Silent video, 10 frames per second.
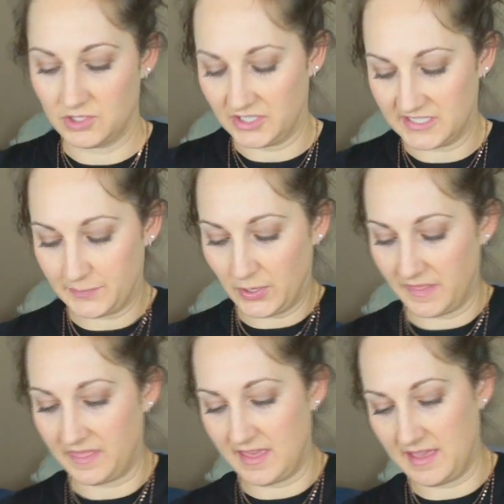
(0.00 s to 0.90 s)
just
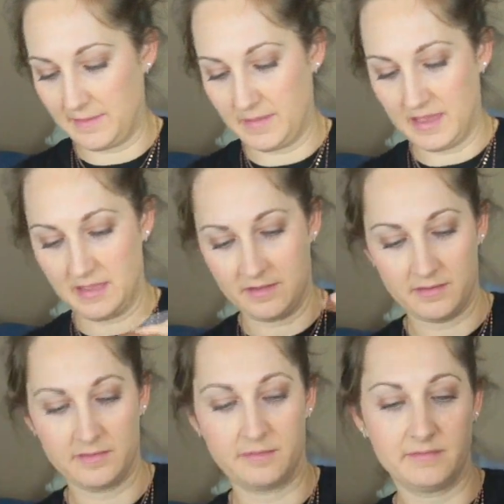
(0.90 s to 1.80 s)
put them
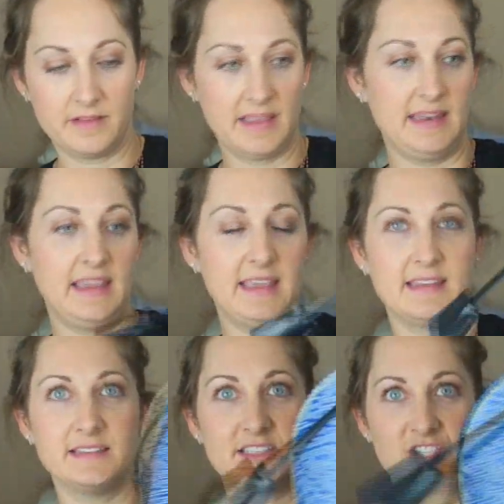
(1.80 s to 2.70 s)
right
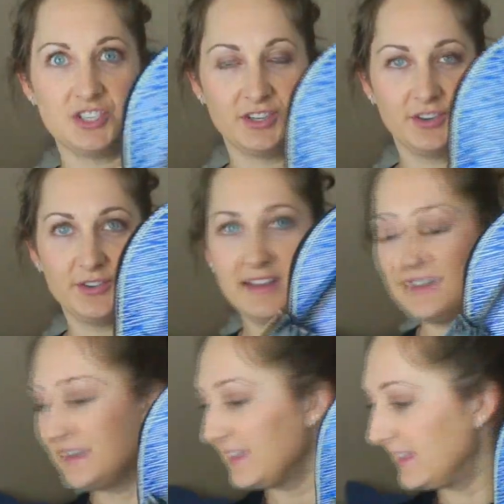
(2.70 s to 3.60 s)
into
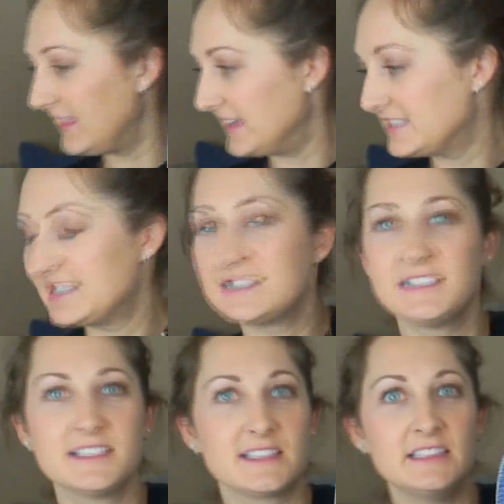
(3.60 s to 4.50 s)
this.
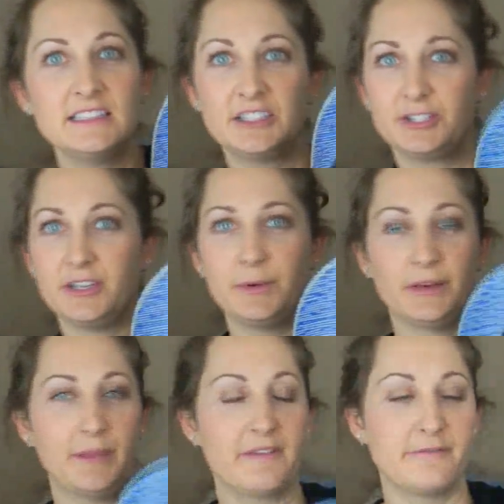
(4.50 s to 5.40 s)
This is literally
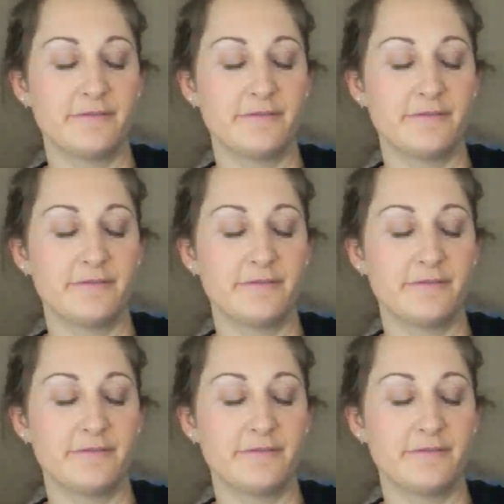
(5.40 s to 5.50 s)
one of my